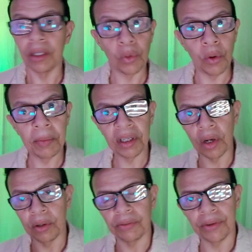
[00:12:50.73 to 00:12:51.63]
The women
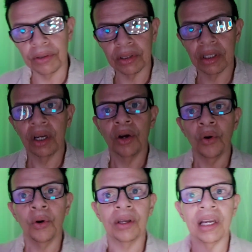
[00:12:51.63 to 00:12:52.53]
go in first.
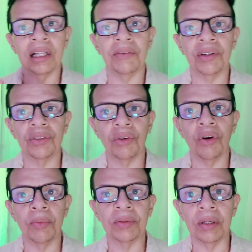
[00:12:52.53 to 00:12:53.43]
Elevator
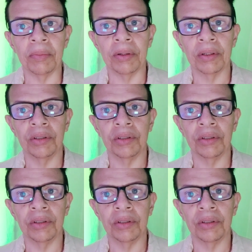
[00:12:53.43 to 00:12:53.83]
door opens up.